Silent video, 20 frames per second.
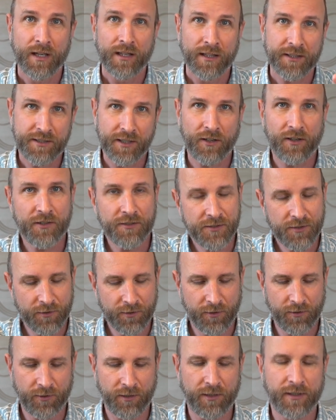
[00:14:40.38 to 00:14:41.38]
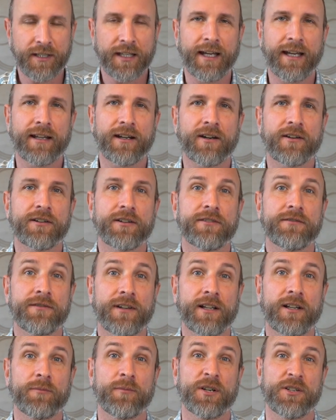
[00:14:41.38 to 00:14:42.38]
Let's also go look at our
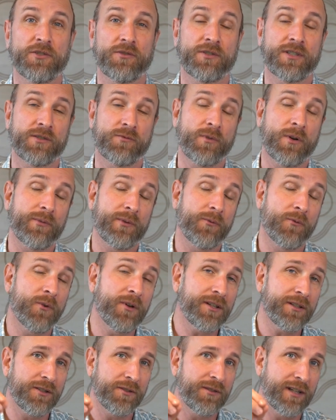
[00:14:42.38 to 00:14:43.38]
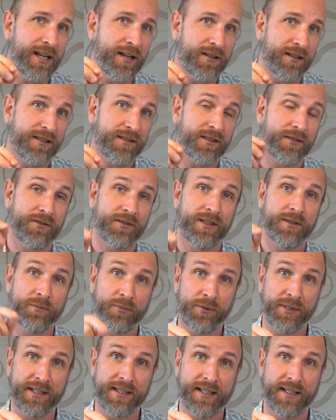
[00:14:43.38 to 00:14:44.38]
develop module because what we want to do now is start using
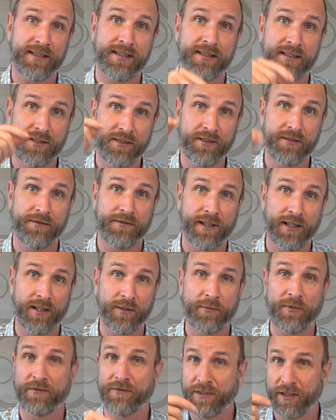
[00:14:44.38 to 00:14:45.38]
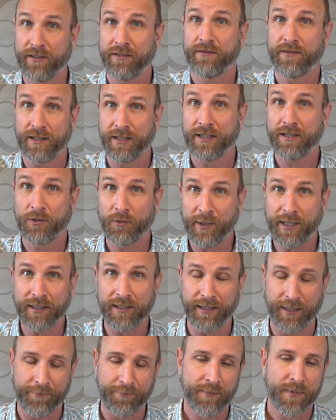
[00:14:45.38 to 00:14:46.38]
presets to develop very, very
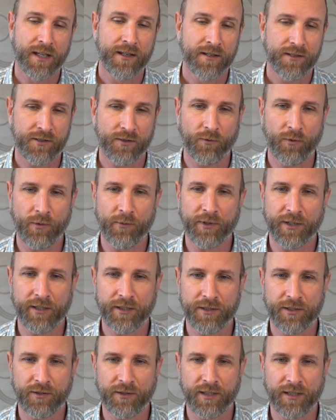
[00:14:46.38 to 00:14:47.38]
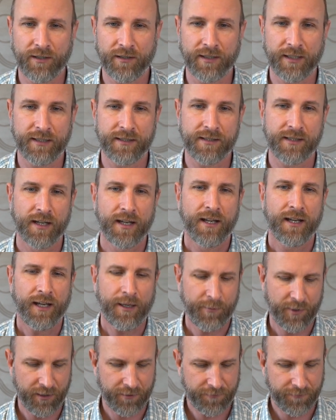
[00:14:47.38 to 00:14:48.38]
quickly. So what we're going to do here is
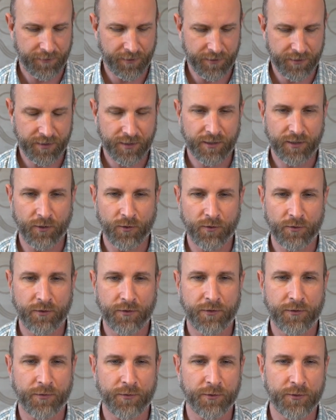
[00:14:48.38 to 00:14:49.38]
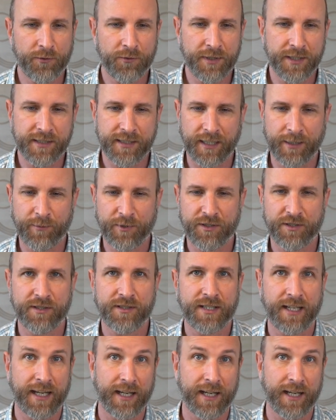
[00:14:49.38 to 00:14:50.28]
I'm going to first go through these images